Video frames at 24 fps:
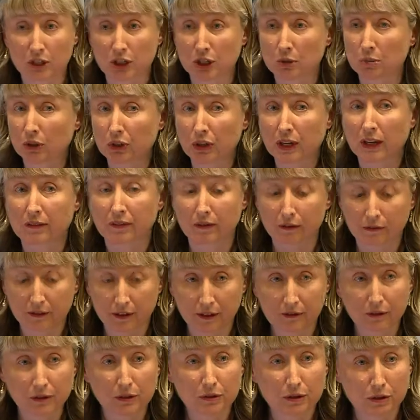is what you have in front
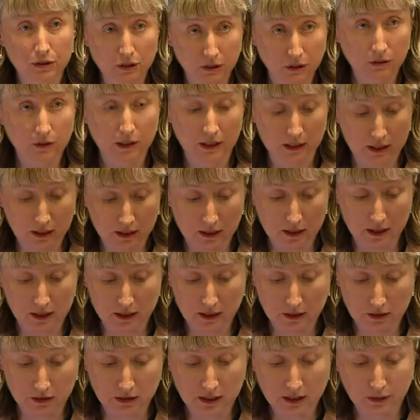of you, so
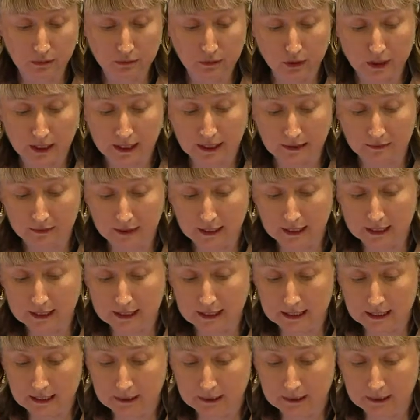it's helpful to have that.